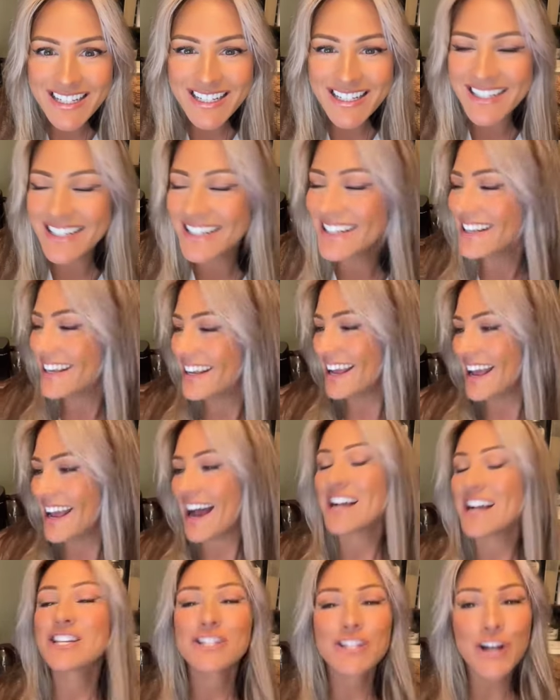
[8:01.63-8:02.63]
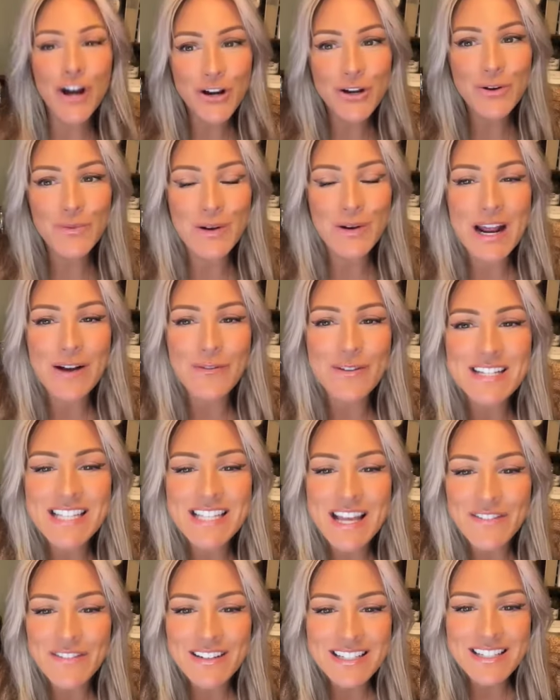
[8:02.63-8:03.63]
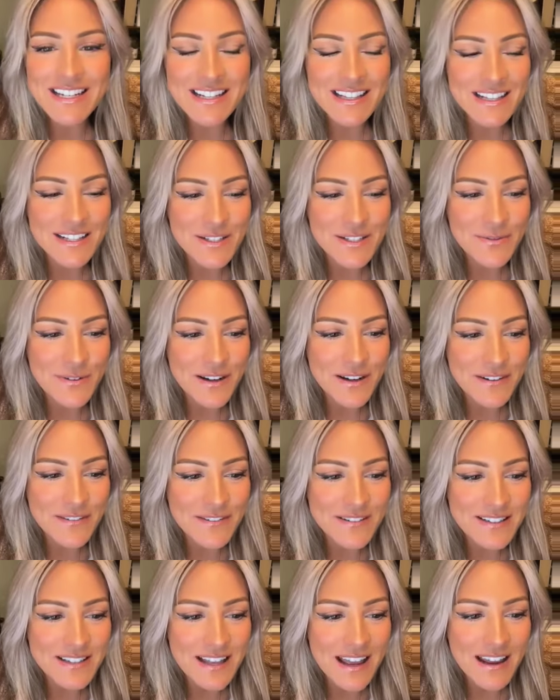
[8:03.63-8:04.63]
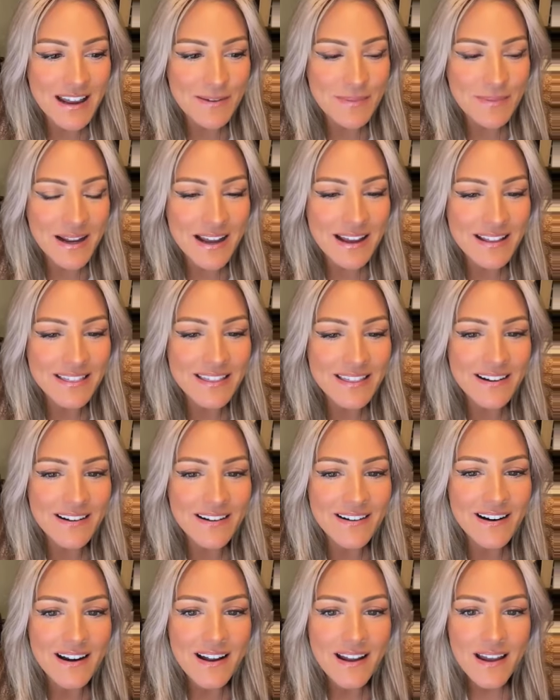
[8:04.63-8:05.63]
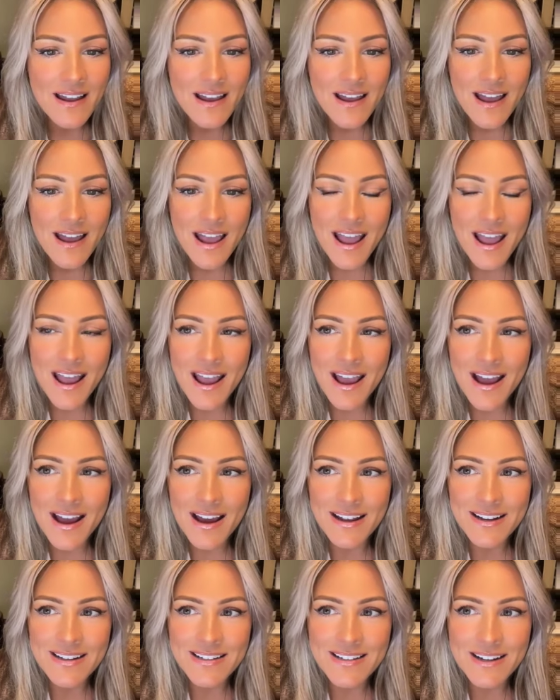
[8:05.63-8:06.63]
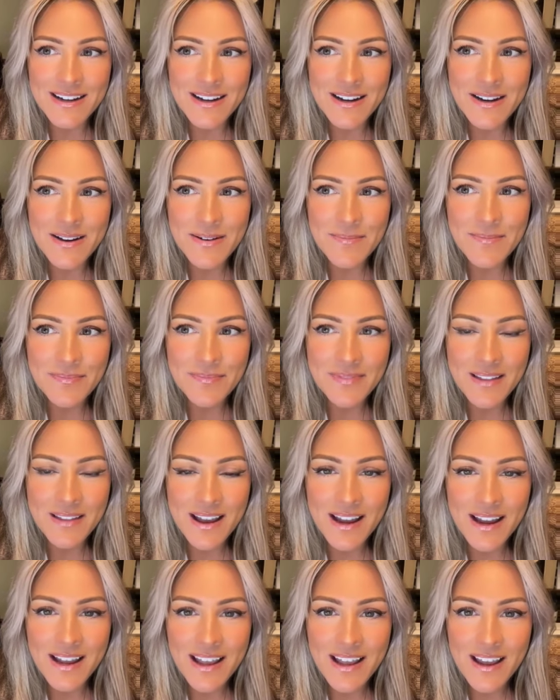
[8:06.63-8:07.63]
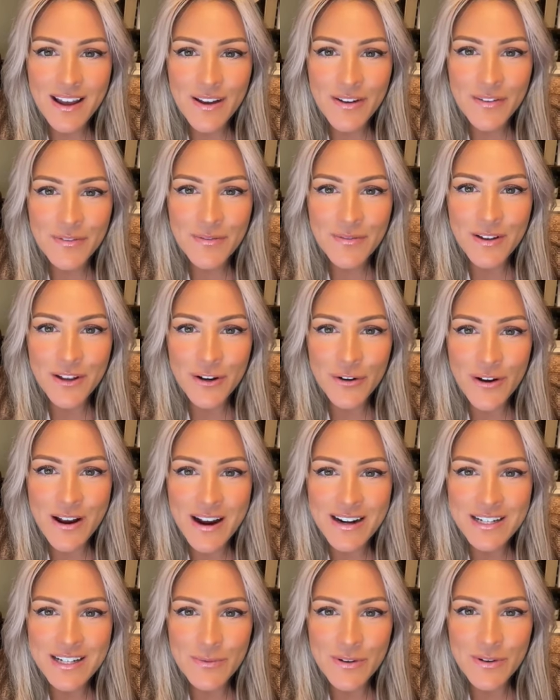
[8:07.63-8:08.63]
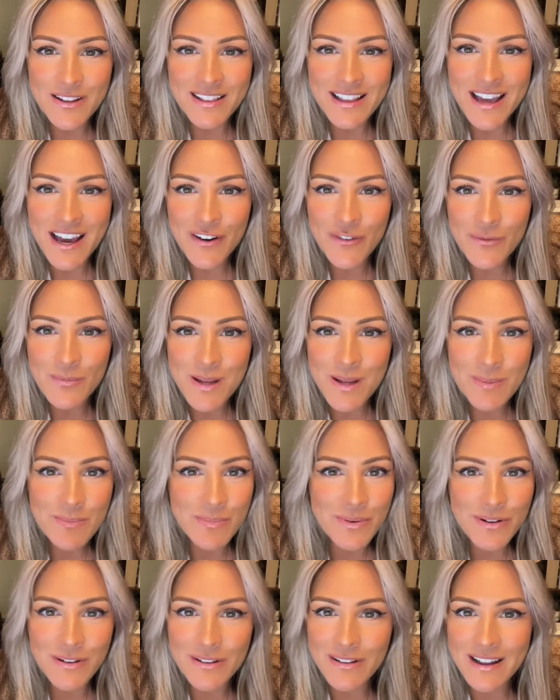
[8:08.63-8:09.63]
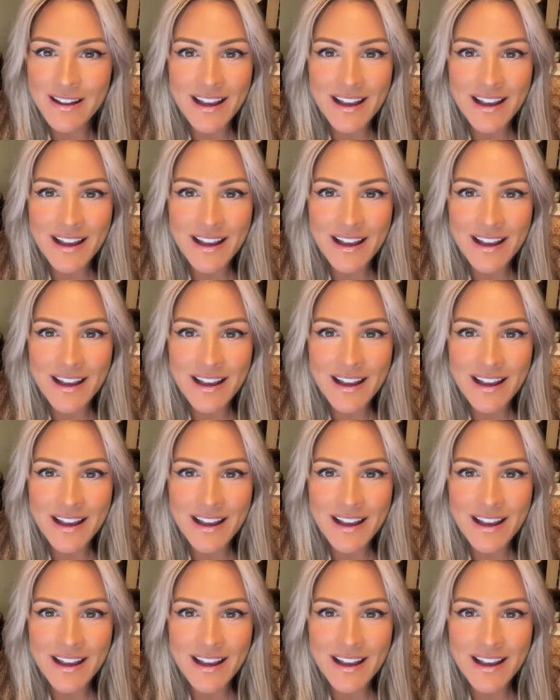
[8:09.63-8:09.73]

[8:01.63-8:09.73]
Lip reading: I started when I was 17. That's what I had in my head there. And I have interacted with a lot of people.